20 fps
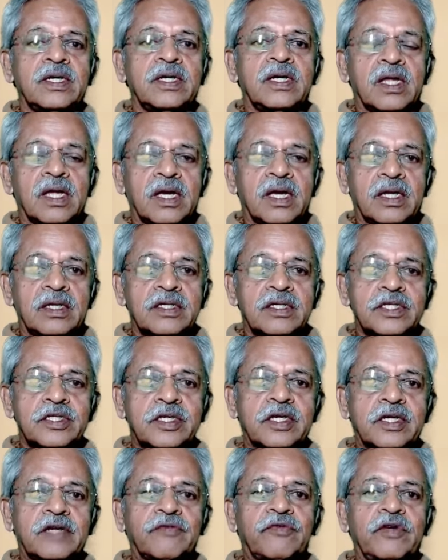and
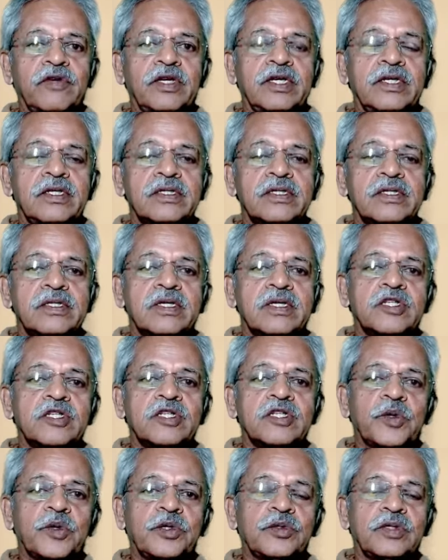safely it is
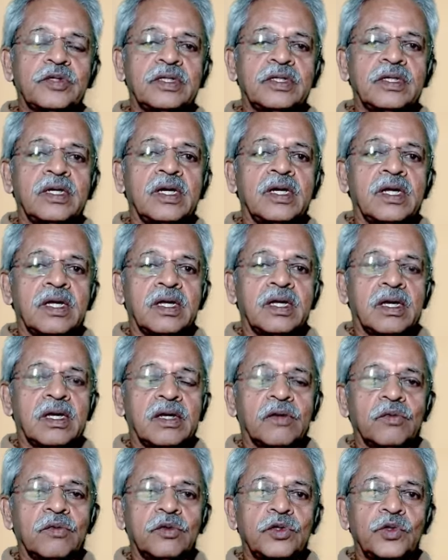transported
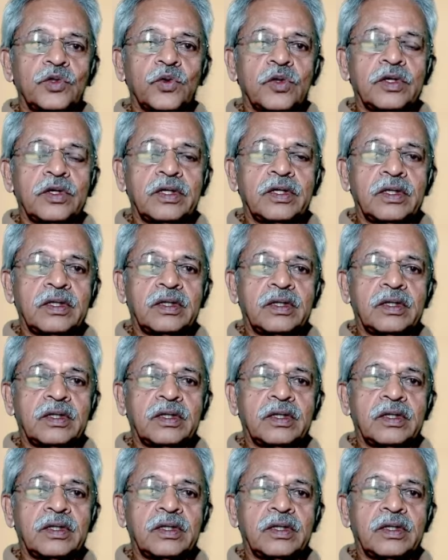around the 20